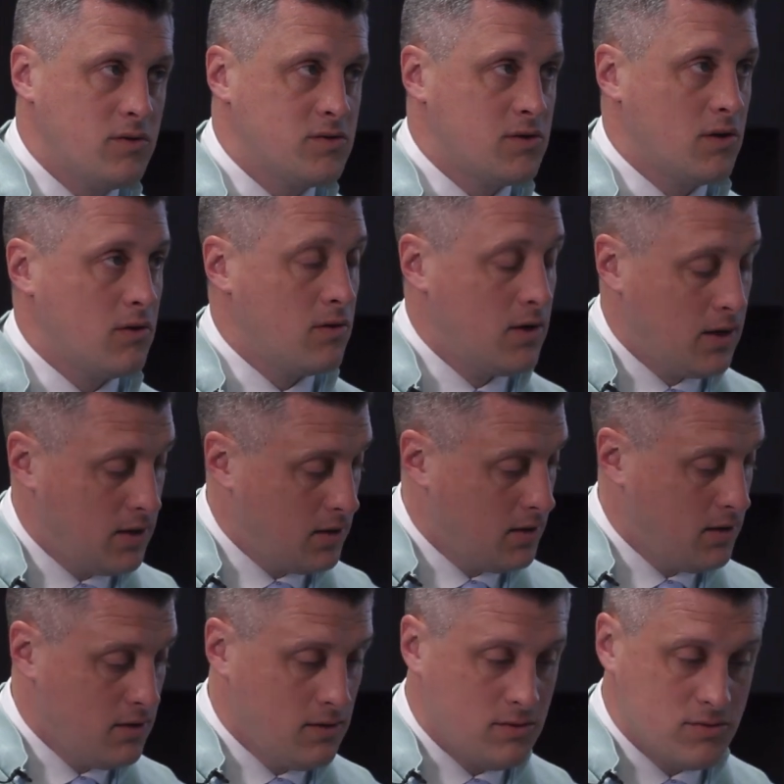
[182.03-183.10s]
And so
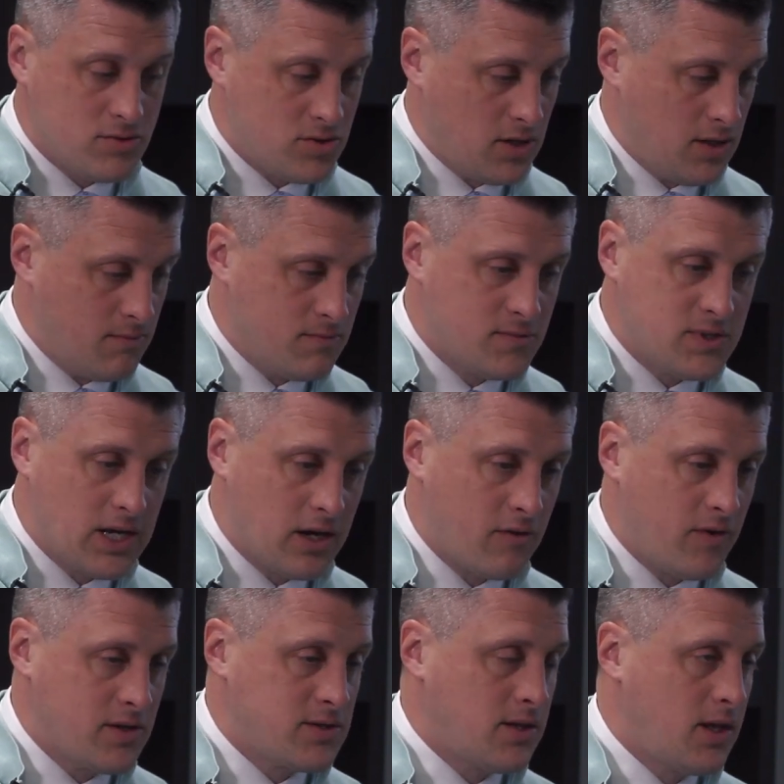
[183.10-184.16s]
she
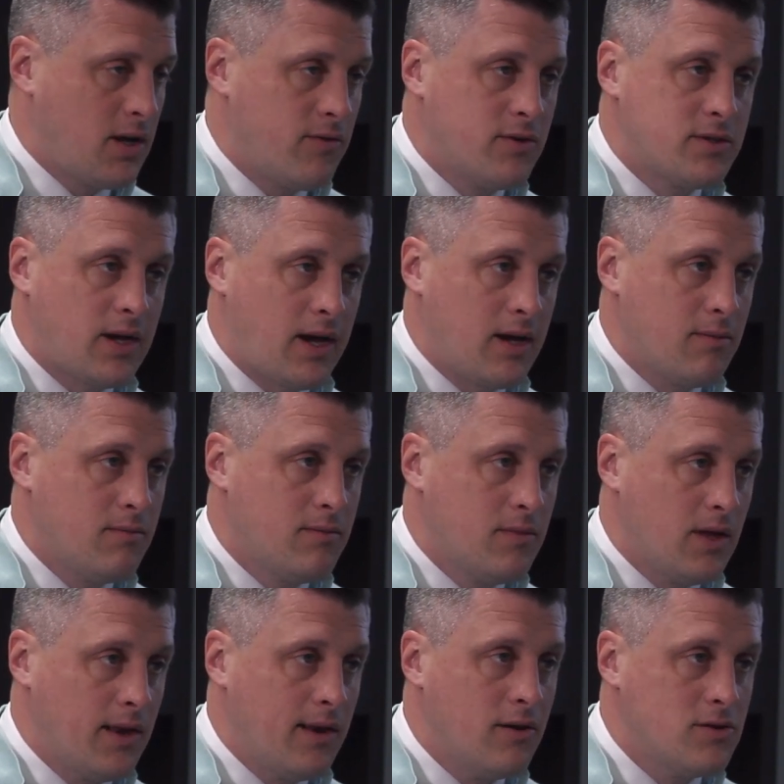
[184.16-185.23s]
sacrificed a lot of her time
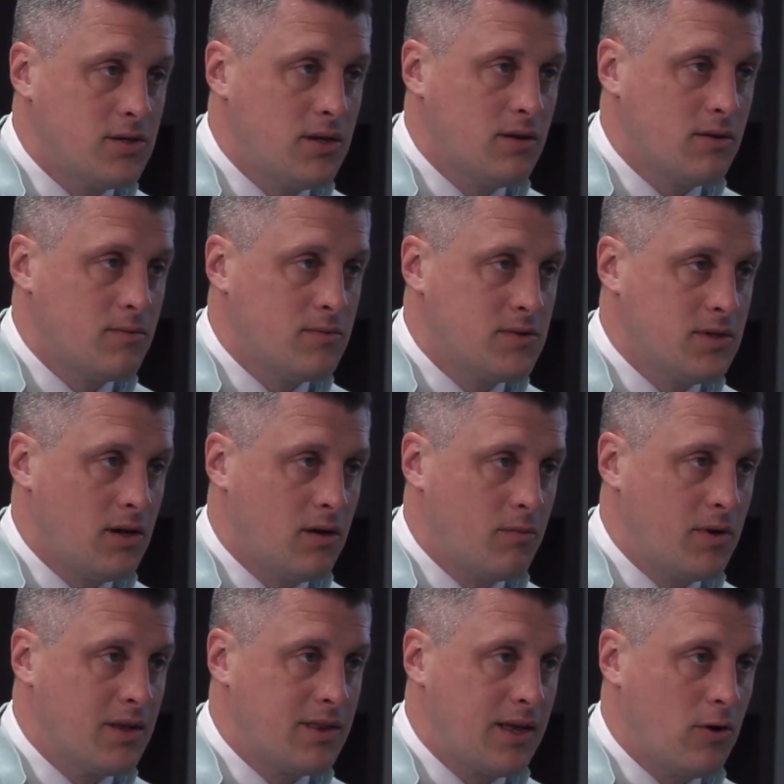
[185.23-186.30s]
and energy to, to
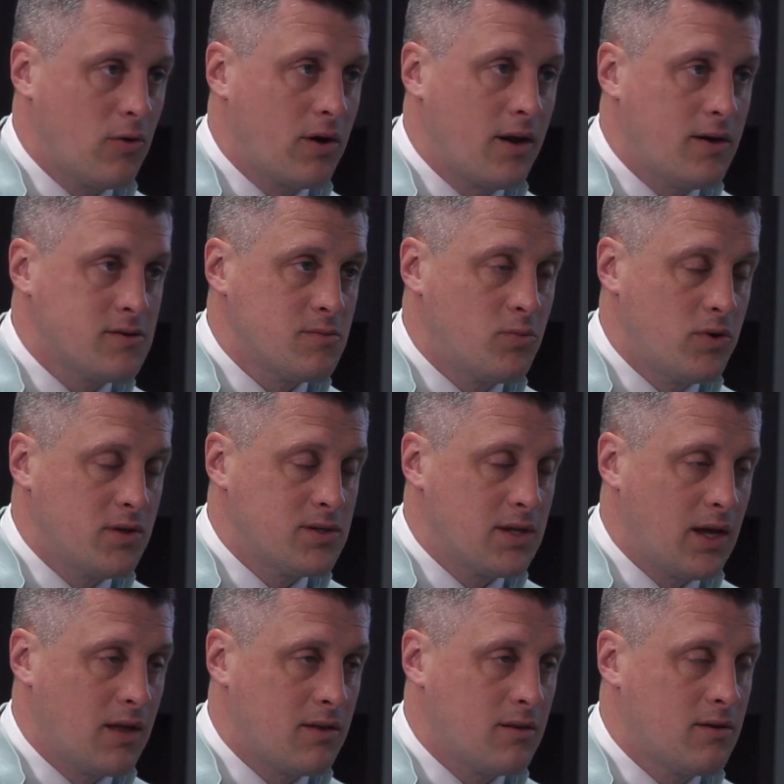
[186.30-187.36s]
help get that organized and put it
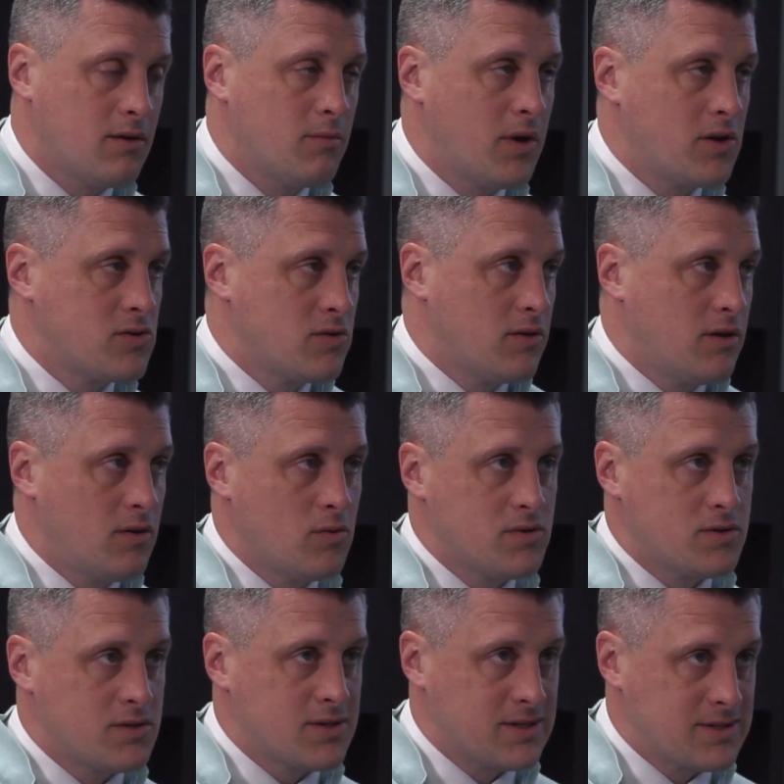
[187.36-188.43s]
together and make sure that it
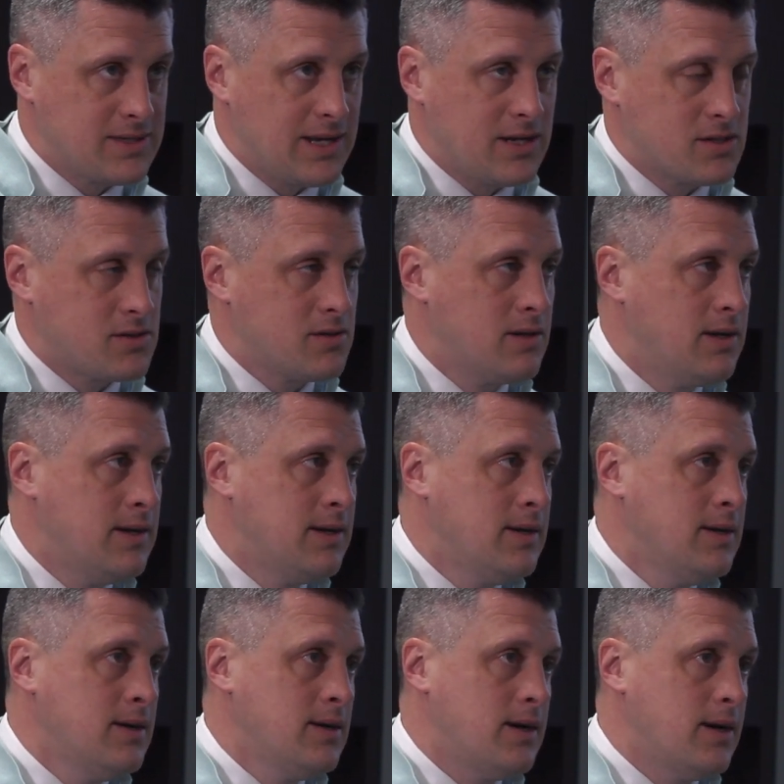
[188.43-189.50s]
was a success.
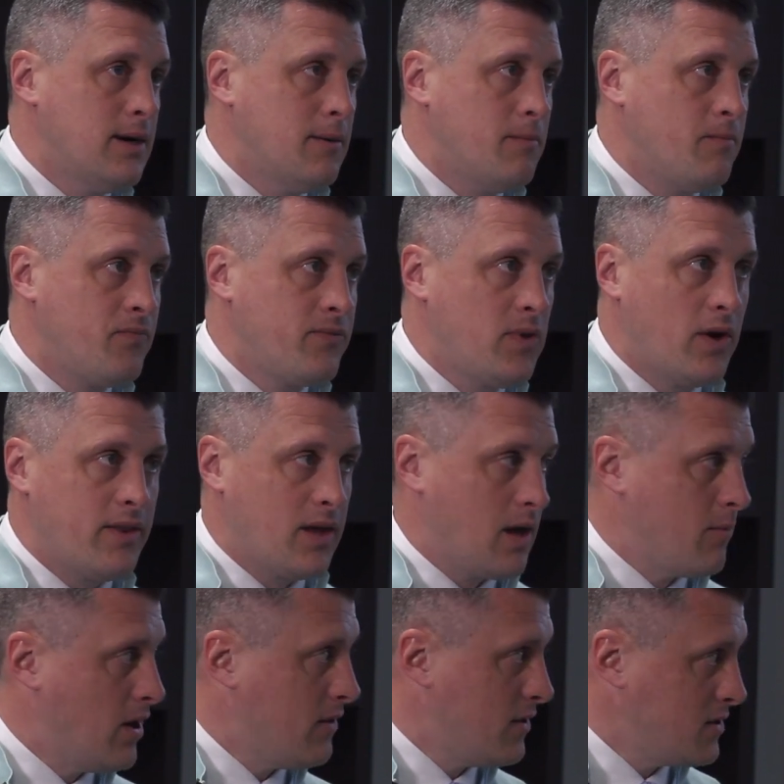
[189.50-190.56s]
Um, you know, I
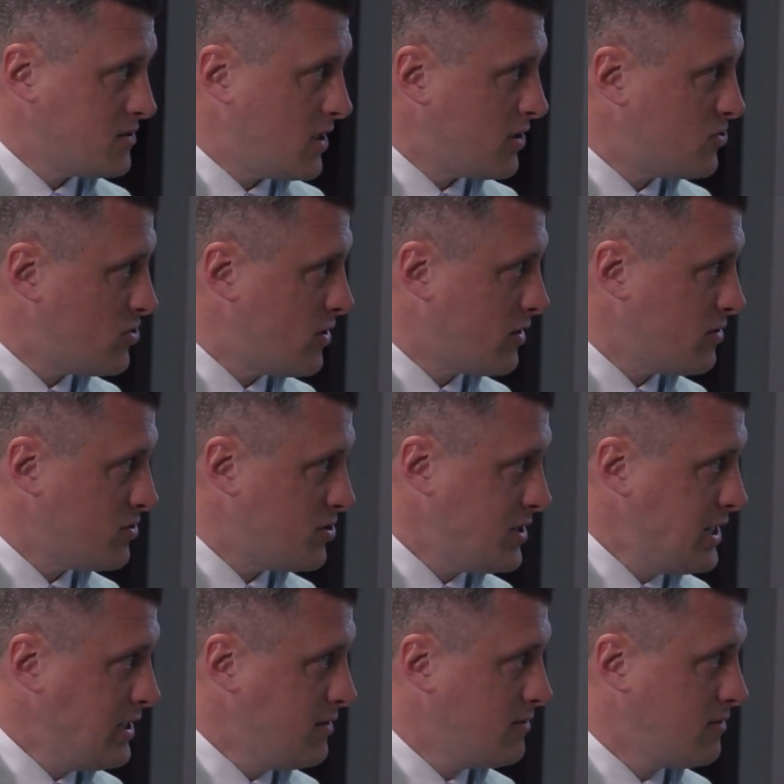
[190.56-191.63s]
think about things like trunk or
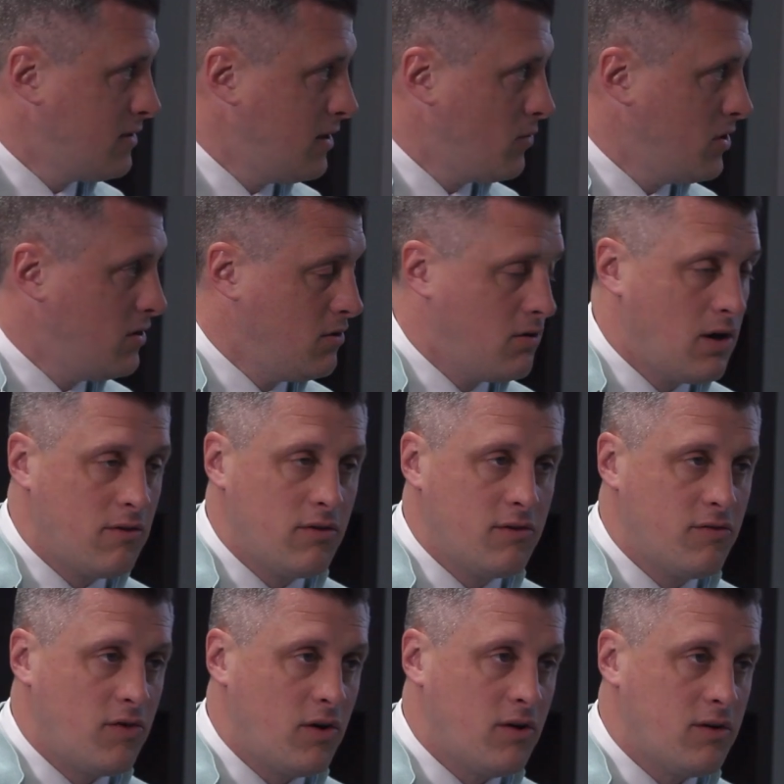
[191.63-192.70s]
treat that we do
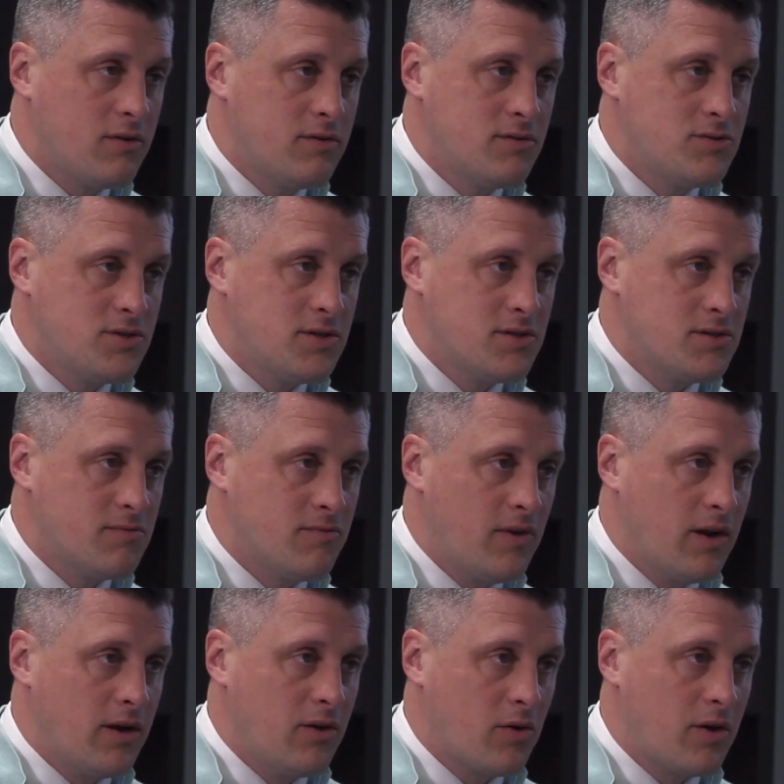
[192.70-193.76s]
every fall. She's
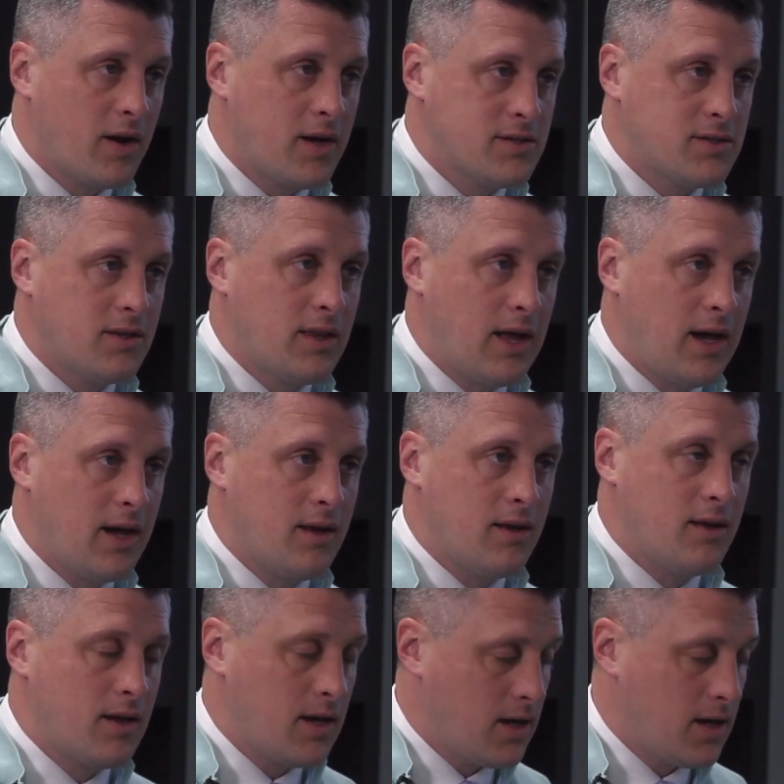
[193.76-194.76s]
very organized in that.